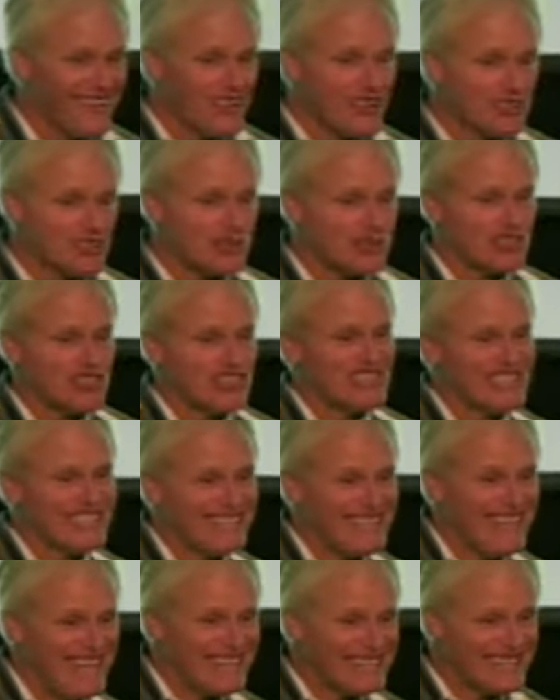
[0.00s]
So she
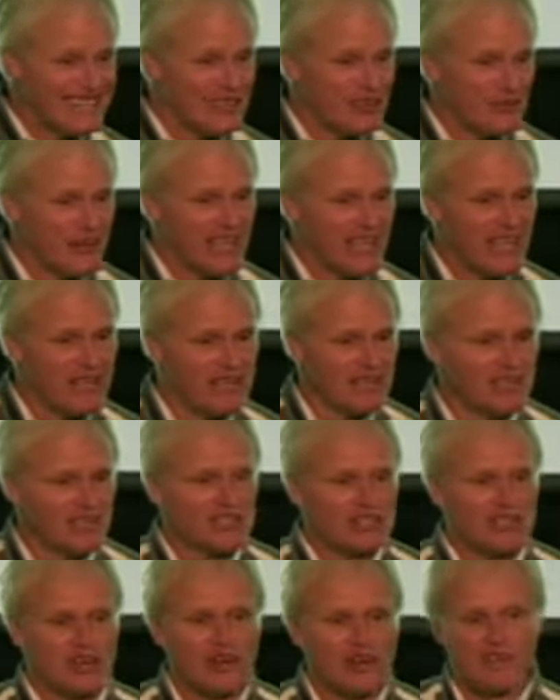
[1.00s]
sneaks into a healing
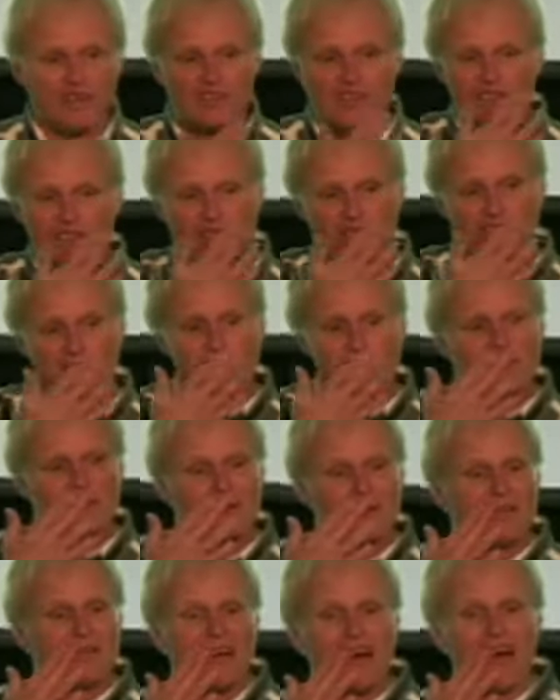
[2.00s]
service
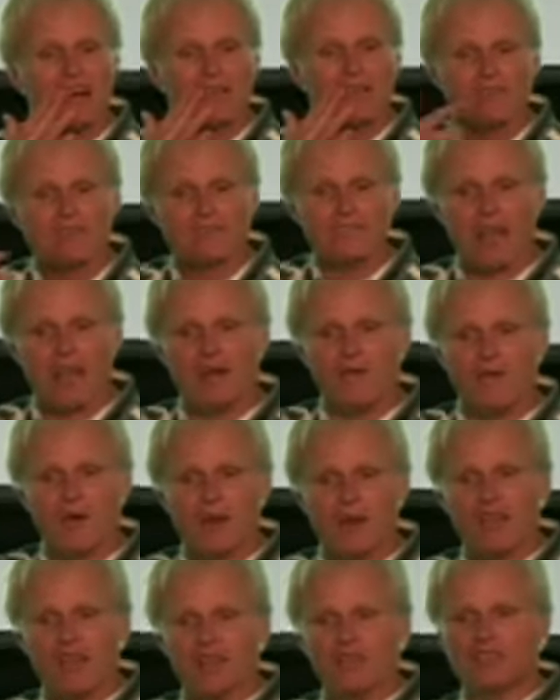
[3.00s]
without saying
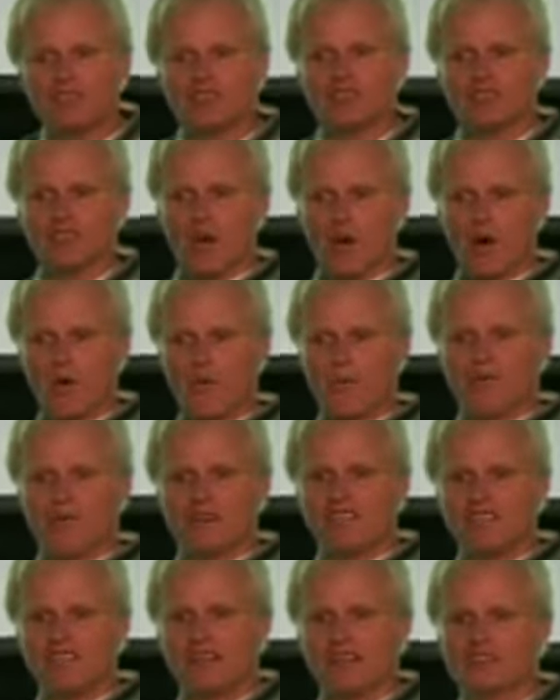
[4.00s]
what it is, just hoping
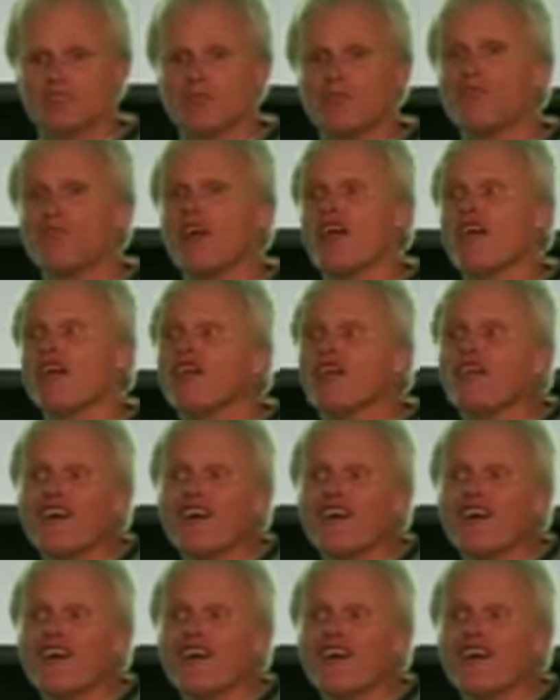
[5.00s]
to catch a break.